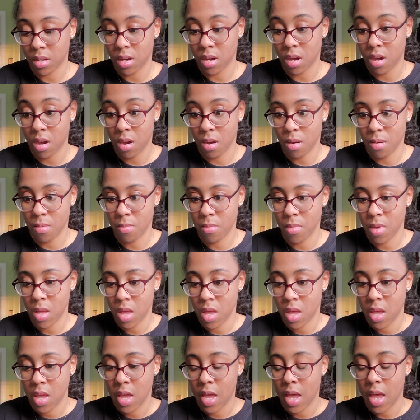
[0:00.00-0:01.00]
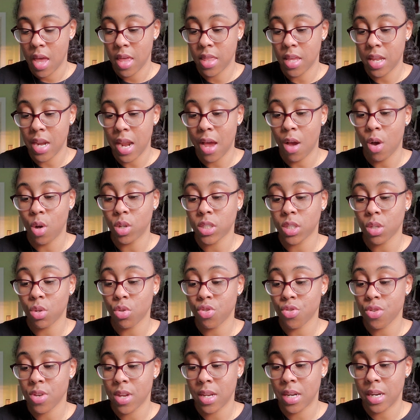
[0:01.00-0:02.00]
And then I also
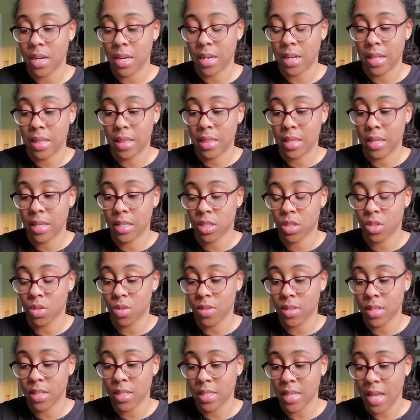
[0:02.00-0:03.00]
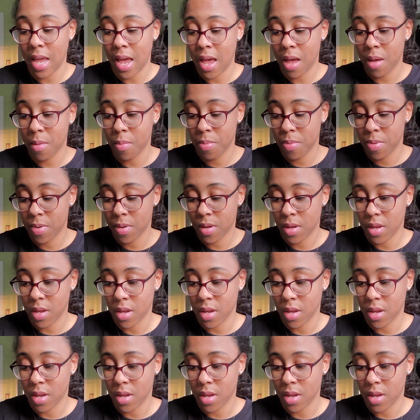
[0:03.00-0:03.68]
created a list on this app.